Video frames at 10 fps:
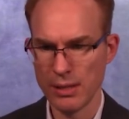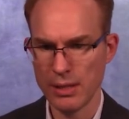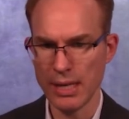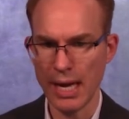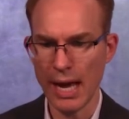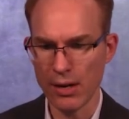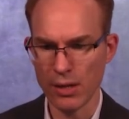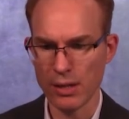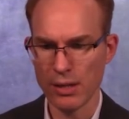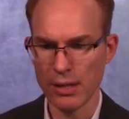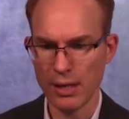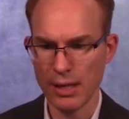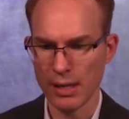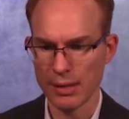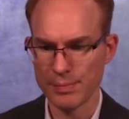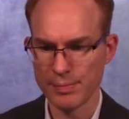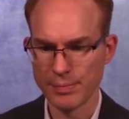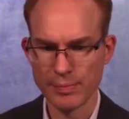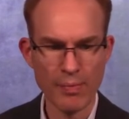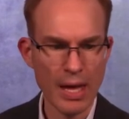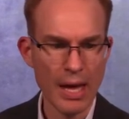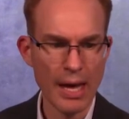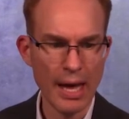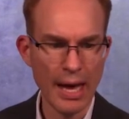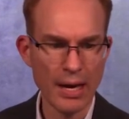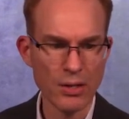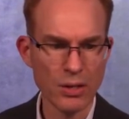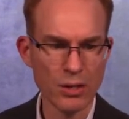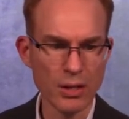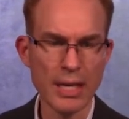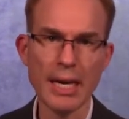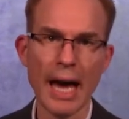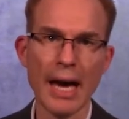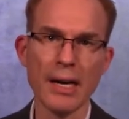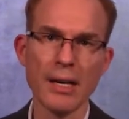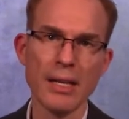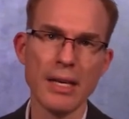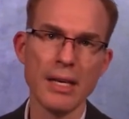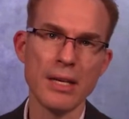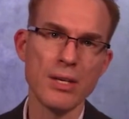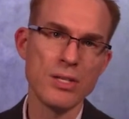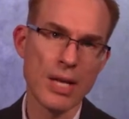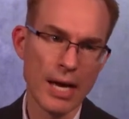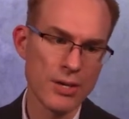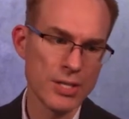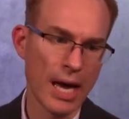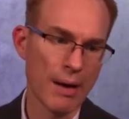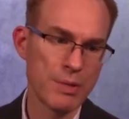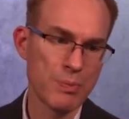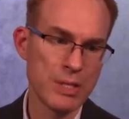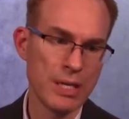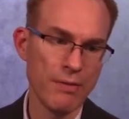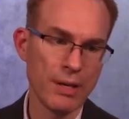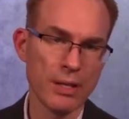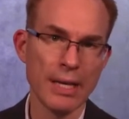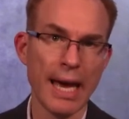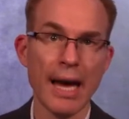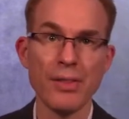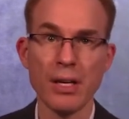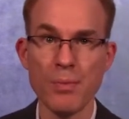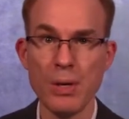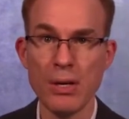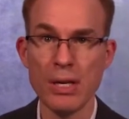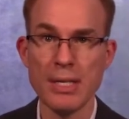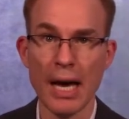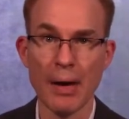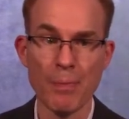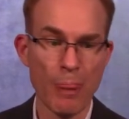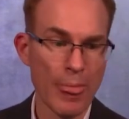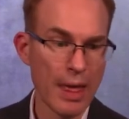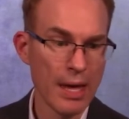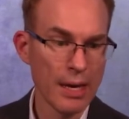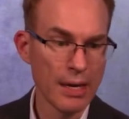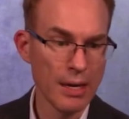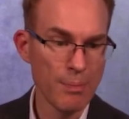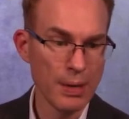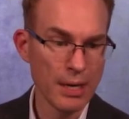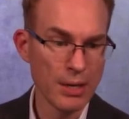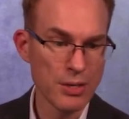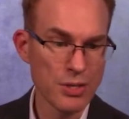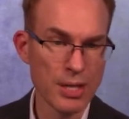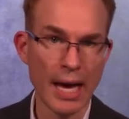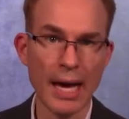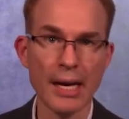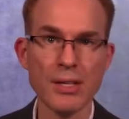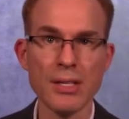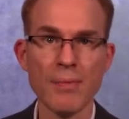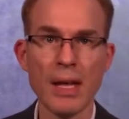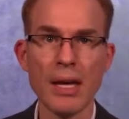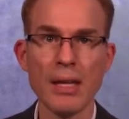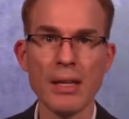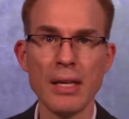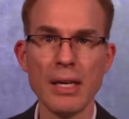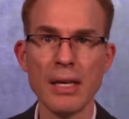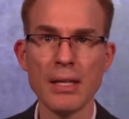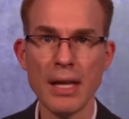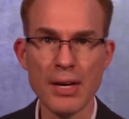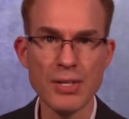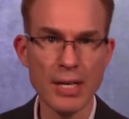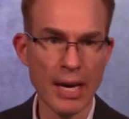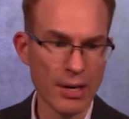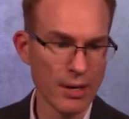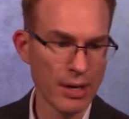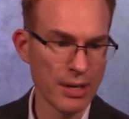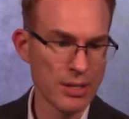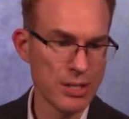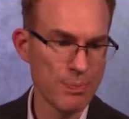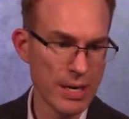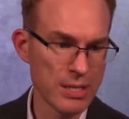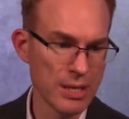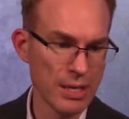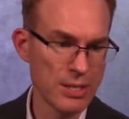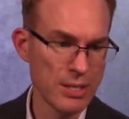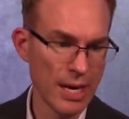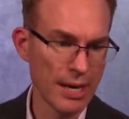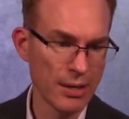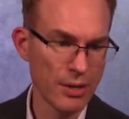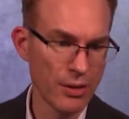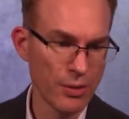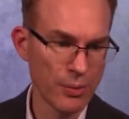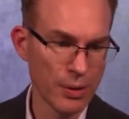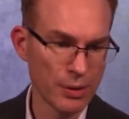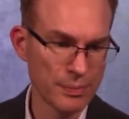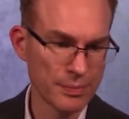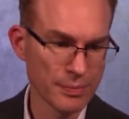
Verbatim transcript: the header here. And looking at the Styles tab, specifically at the Computed tab, it appears that the classic header is, is styled through